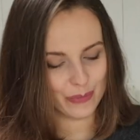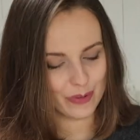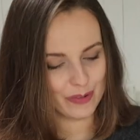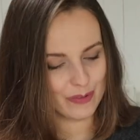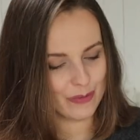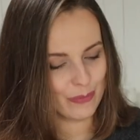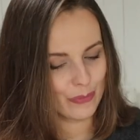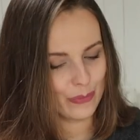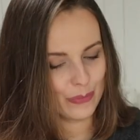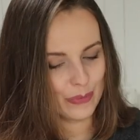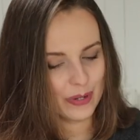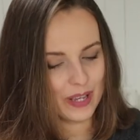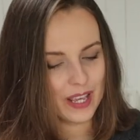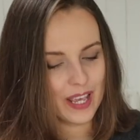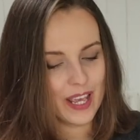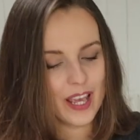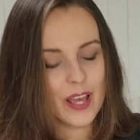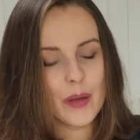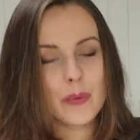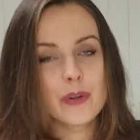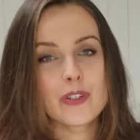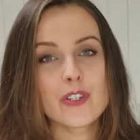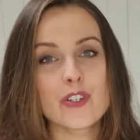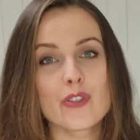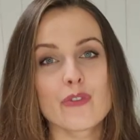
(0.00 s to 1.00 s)

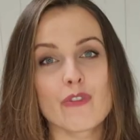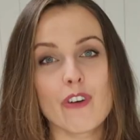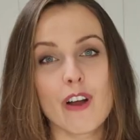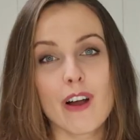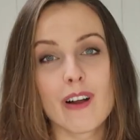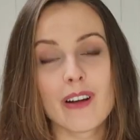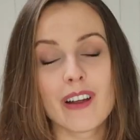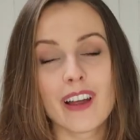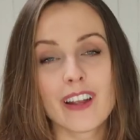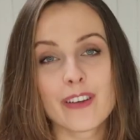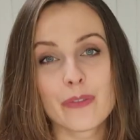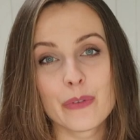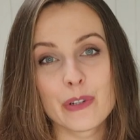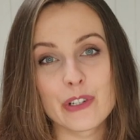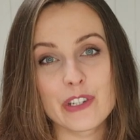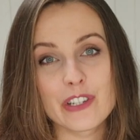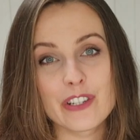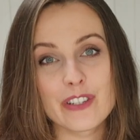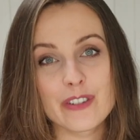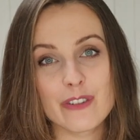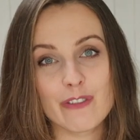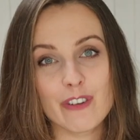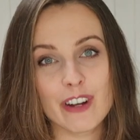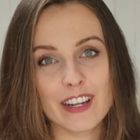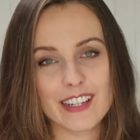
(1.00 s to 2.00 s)
and which
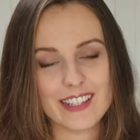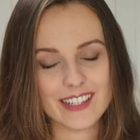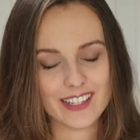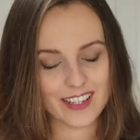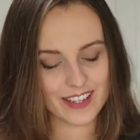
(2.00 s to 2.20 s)
is the right